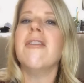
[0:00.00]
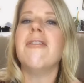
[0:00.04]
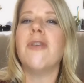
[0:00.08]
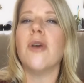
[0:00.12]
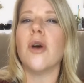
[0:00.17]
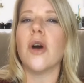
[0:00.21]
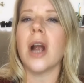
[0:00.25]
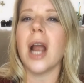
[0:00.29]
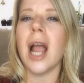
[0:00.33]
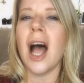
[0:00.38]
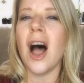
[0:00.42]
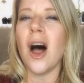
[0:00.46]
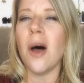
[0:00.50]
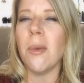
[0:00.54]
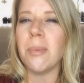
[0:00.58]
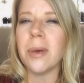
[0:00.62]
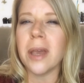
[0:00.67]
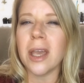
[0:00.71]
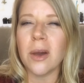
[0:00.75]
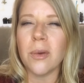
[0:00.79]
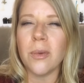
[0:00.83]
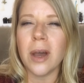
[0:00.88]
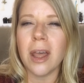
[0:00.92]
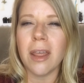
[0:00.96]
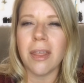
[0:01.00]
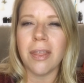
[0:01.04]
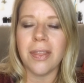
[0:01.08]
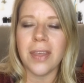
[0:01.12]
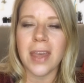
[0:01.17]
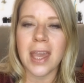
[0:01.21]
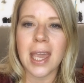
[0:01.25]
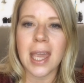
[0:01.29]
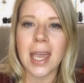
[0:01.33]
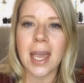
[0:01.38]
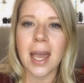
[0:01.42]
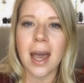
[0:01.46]
for helping with
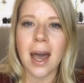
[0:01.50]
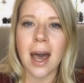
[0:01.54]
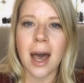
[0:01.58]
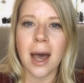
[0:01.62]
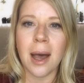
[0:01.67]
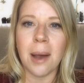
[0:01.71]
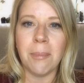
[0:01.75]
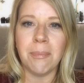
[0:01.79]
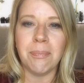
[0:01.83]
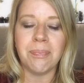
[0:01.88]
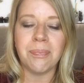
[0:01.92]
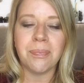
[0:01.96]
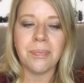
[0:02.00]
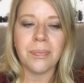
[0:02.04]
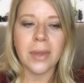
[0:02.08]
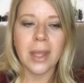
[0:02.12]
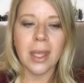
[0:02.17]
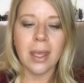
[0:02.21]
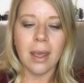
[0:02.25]
the um,